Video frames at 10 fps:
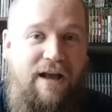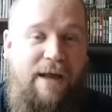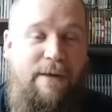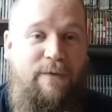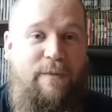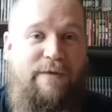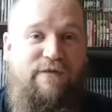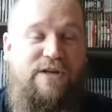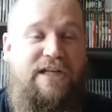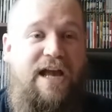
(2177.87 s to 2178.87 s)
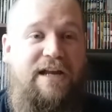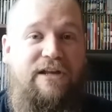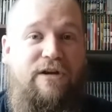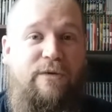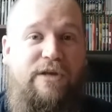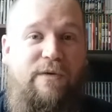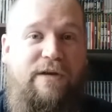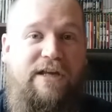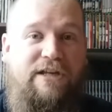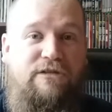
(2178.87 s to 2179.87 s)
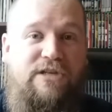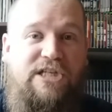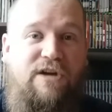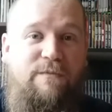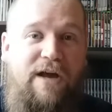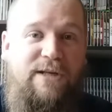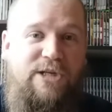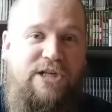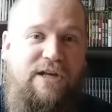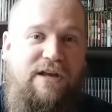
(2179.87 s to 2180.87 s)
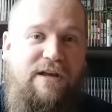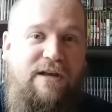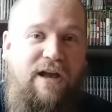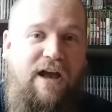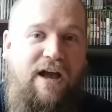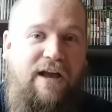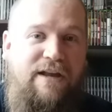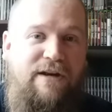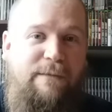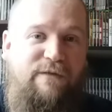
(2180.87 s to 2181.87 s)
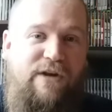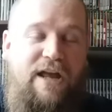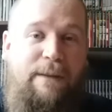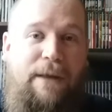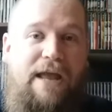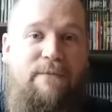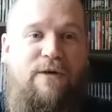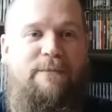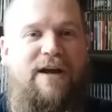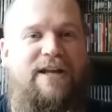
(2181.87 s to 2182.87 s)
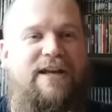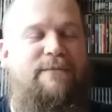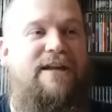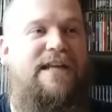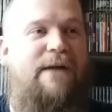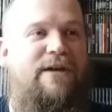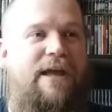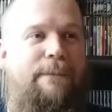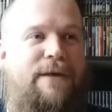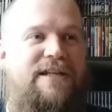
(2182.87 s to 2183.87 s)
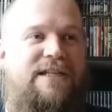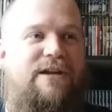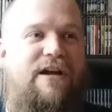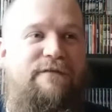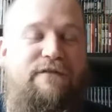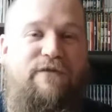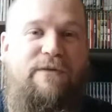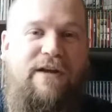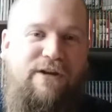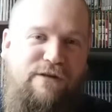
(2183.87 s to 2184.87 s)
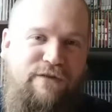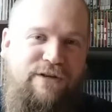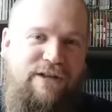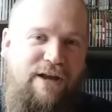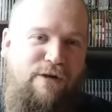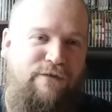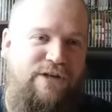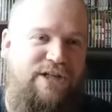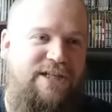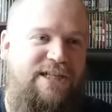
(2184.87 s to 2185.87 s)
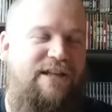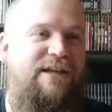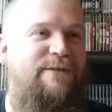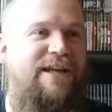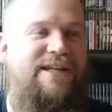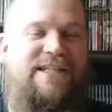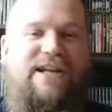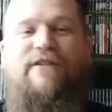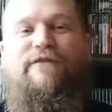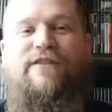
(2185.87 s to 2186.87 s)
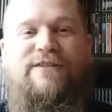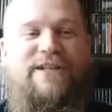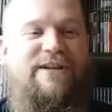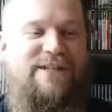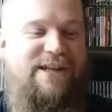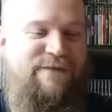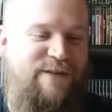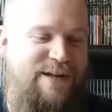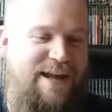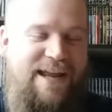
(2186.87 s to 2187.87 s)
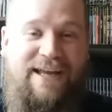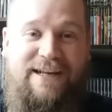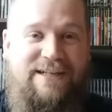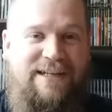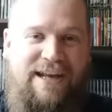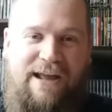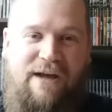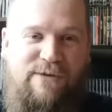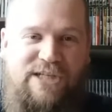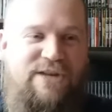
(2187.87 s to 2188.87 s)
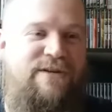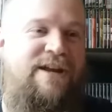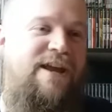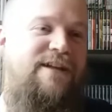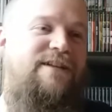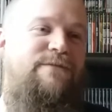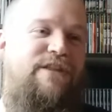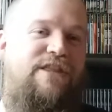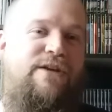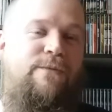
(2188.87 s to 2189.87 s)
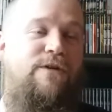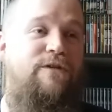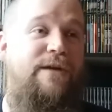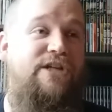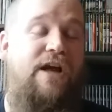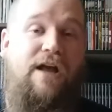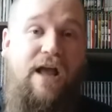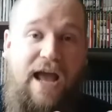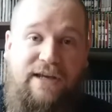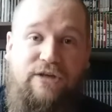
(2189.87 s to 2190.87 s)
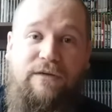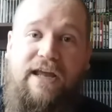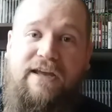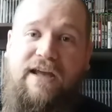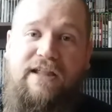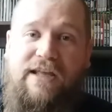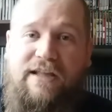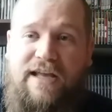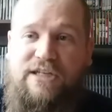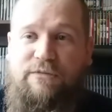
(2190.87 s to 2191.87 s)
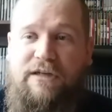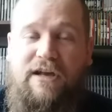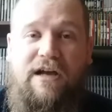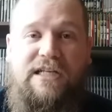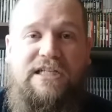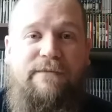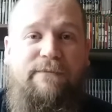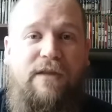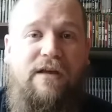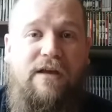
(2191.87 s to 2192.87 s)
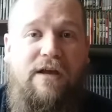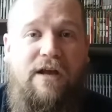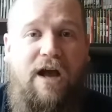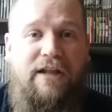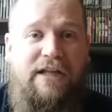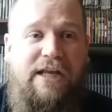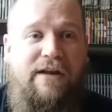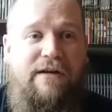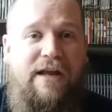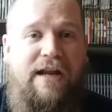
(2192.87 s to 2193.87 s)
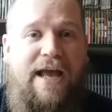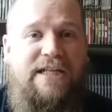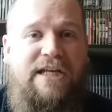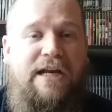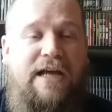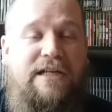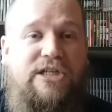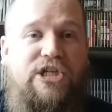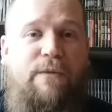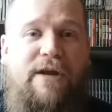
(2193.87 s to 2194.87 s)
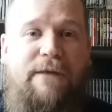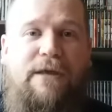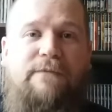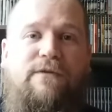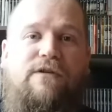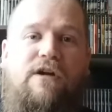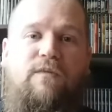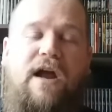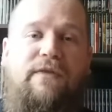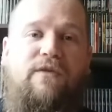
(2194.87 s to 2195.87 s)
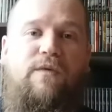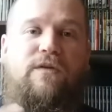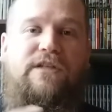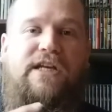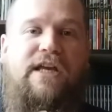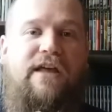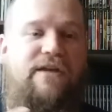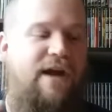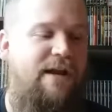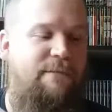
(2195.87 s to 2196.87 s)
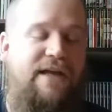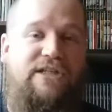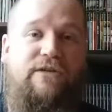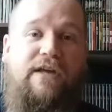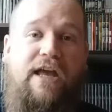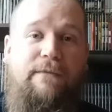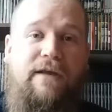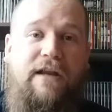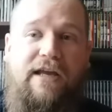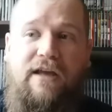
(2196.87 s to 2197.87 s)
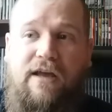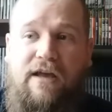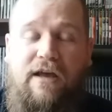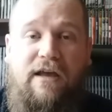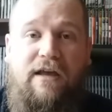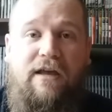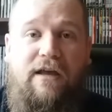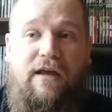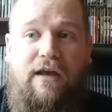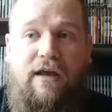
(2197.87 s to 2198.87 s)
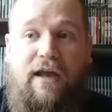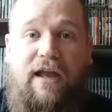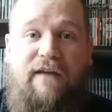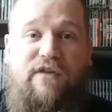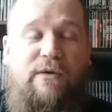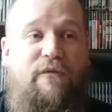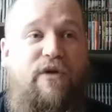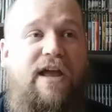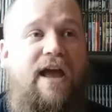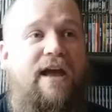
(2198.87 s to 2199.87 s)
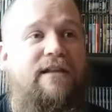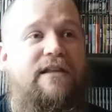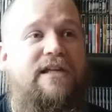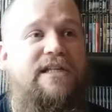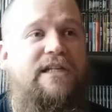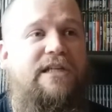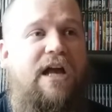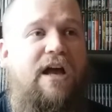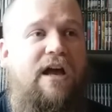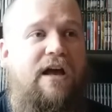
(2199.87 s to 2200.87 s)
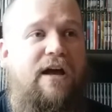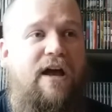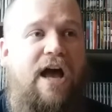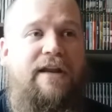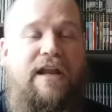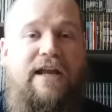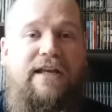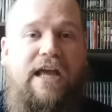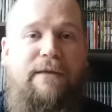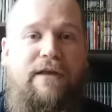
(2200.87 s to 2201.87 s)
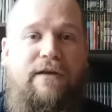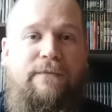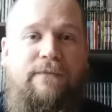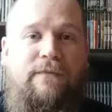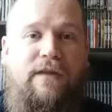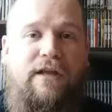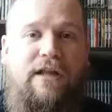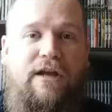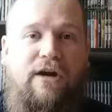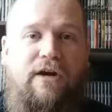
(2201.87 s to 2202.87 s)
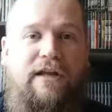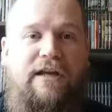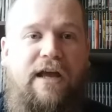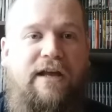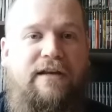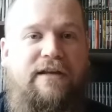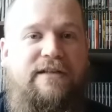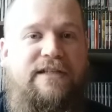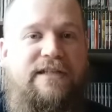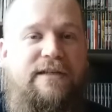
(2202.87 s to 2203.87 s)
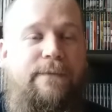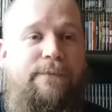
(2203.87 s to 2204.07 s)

I remember when we first got it, you know, you only could use so much uh, internet before you had to pay more money, and my dad would get pissed off if we went over the overages. Same thing with like cell phones. You know, it's definitely not like it is today how we're so connected with the world, which I do like. I think that's really awesome. Uh, that the internet has connected so many people around the world together and it makes you gaming like if you if we had this uh, online gaming in the early 90s